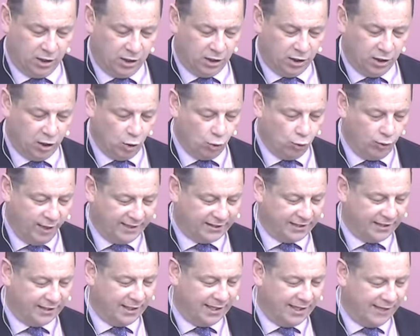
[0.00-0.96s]
You know,
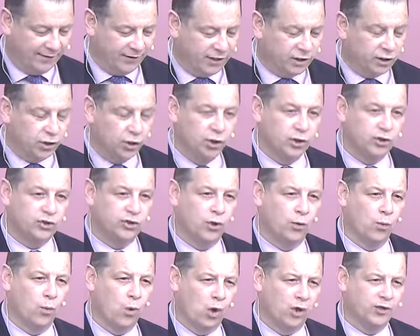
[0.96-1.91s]
recently in the news there
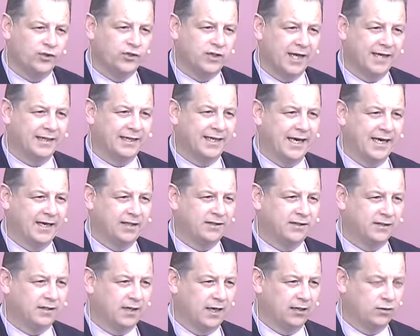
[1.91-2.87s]
was that
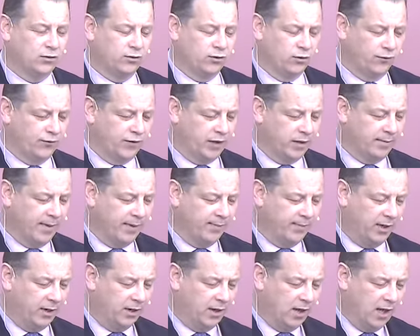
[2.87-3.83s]
case, I don't know if you
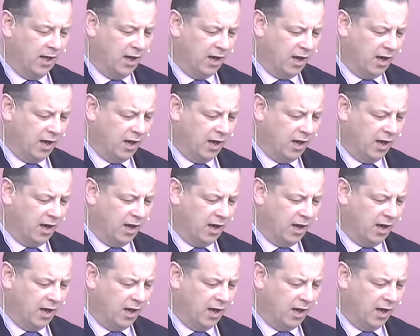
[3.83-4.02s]
remember it,